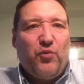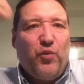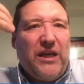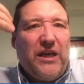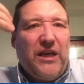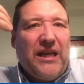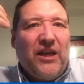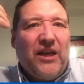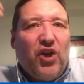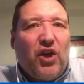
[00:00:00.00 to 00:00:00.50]

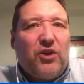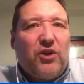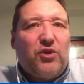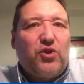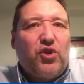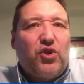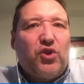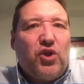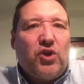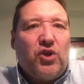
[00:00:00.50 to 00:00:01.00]
we
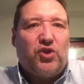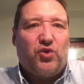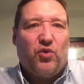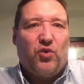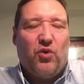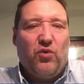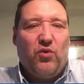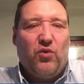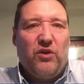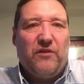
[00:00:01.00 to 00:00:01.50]
cannot
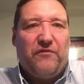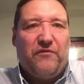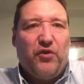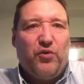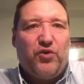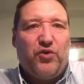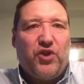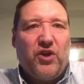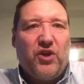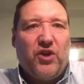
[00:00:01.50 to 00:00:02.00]
control the
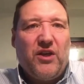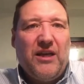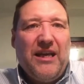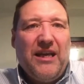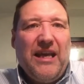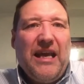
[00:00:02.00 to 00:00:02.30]
future.